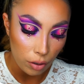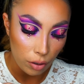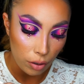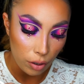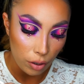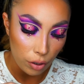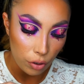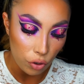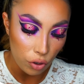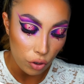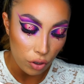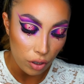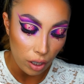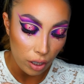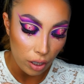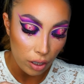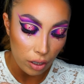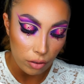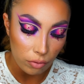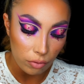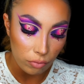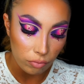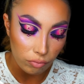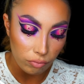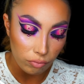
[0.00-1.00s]
I just like
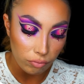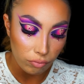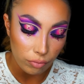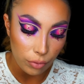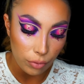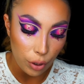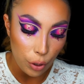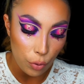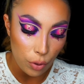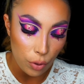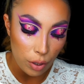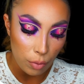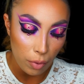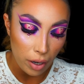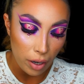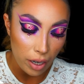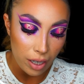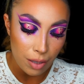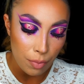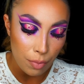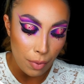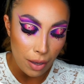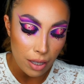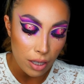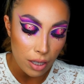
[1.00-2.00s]
using my
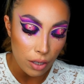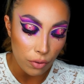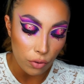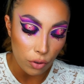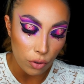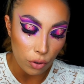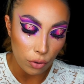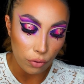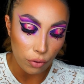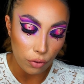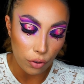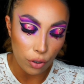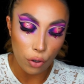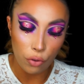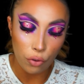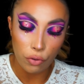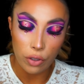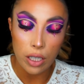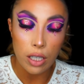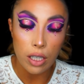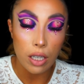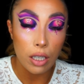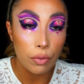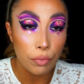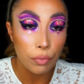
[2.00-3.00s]
expensive stuff for no
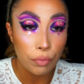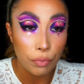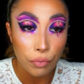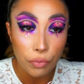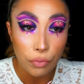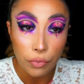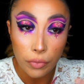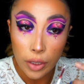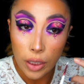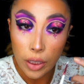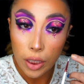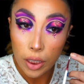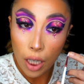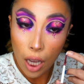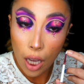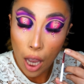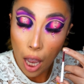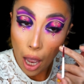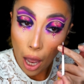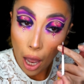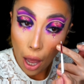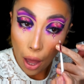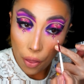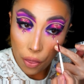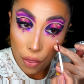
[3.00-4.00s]
reason.
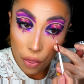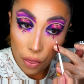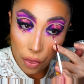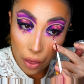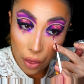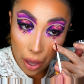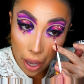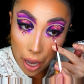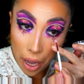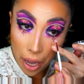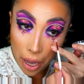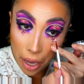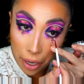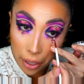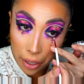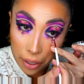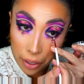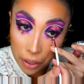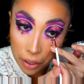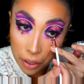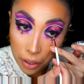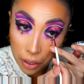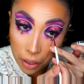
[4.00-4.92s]
And then...